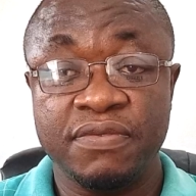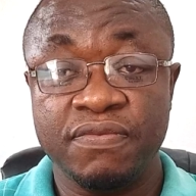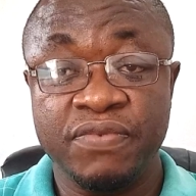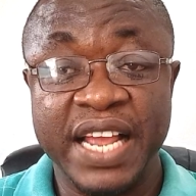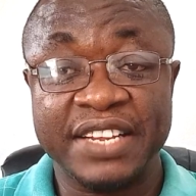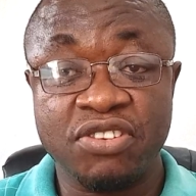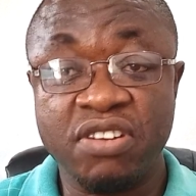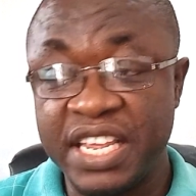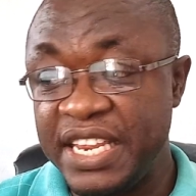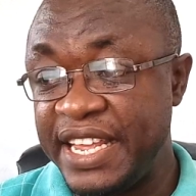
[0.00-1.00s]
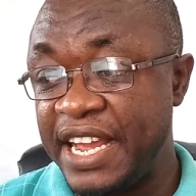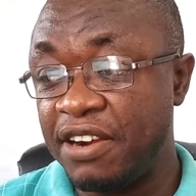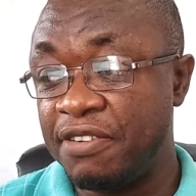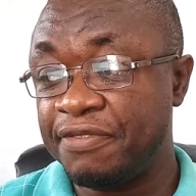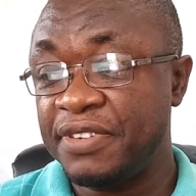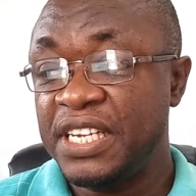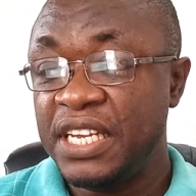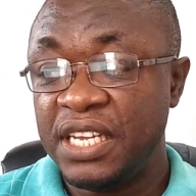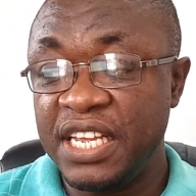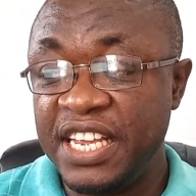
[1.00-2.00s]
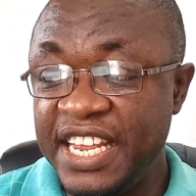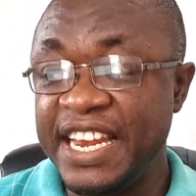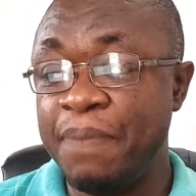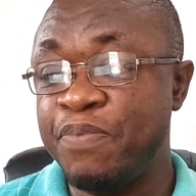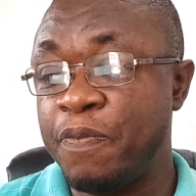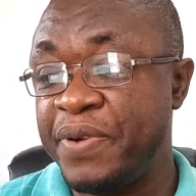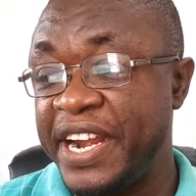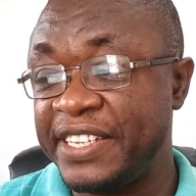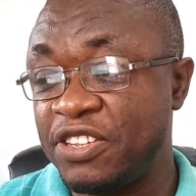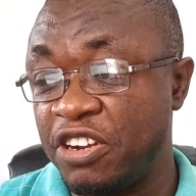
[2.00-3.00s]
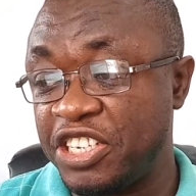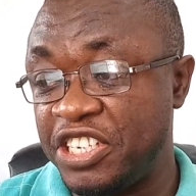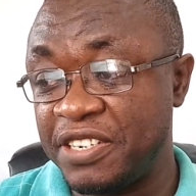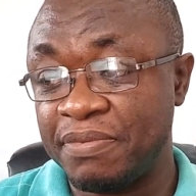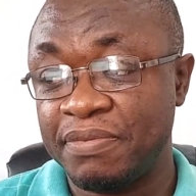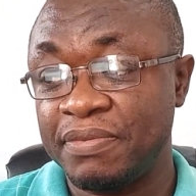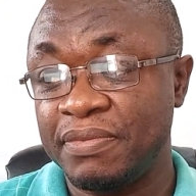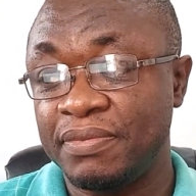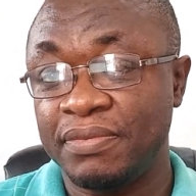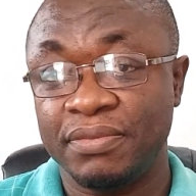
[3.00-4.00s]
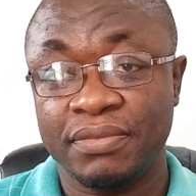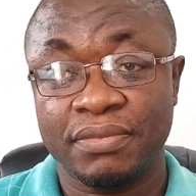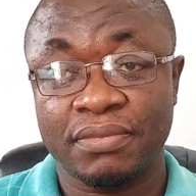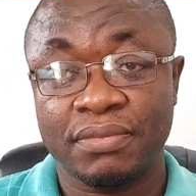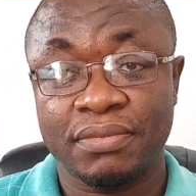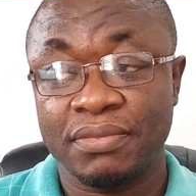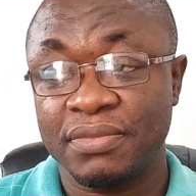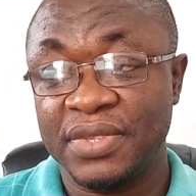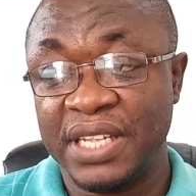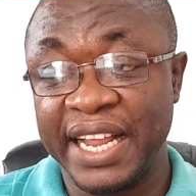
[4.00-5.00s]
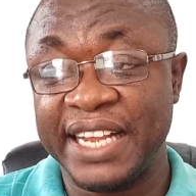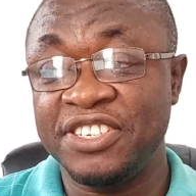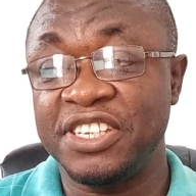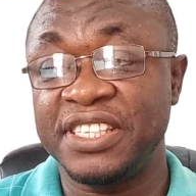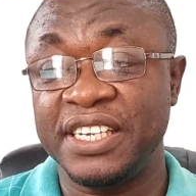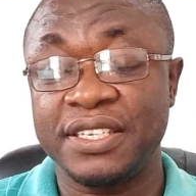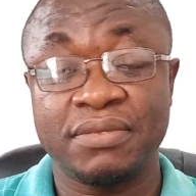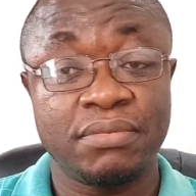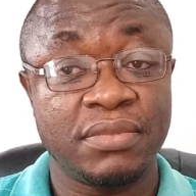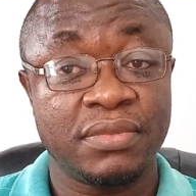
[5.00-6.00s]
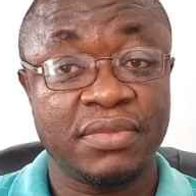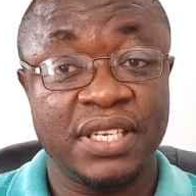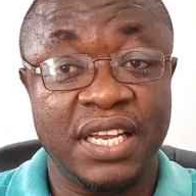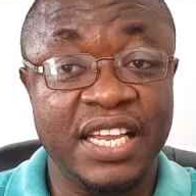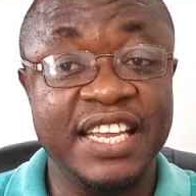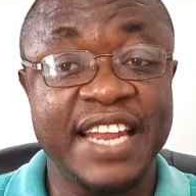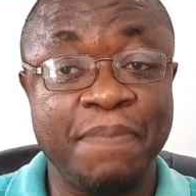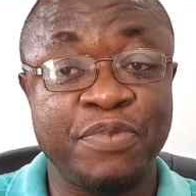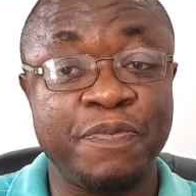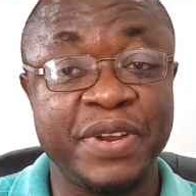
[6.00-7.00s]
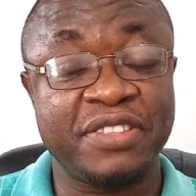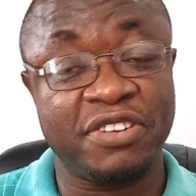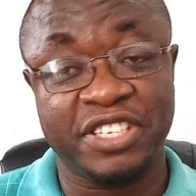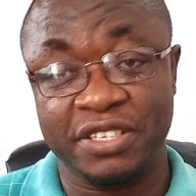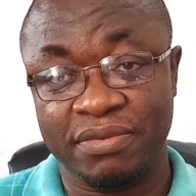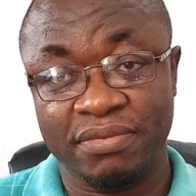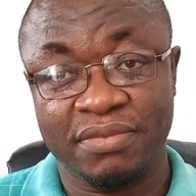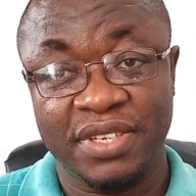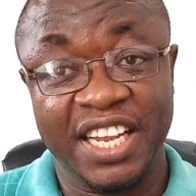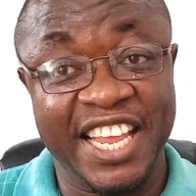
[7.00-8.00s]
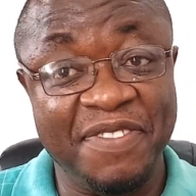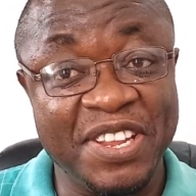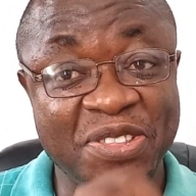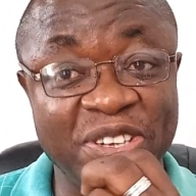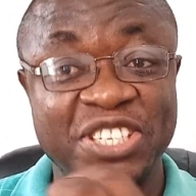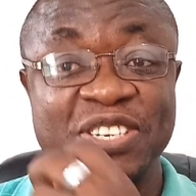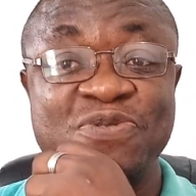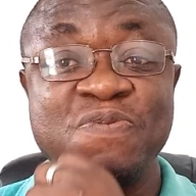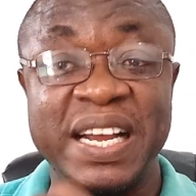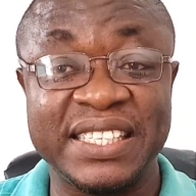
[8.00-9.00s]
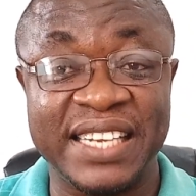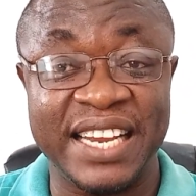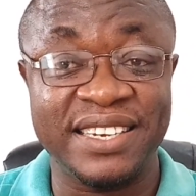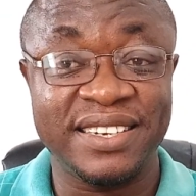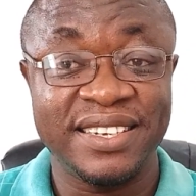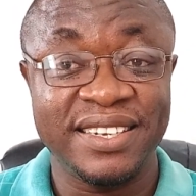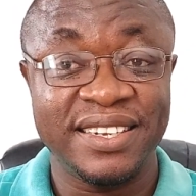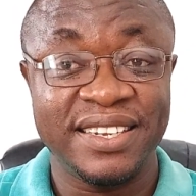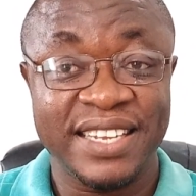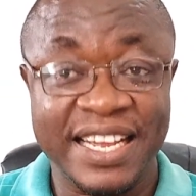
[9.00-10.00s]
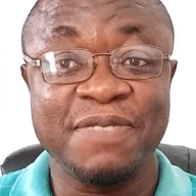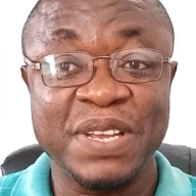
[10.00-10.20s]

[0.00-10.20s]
we are talking here of inappropriate touching. Like I just said, inappropriate touching. Even touching a woman's hand can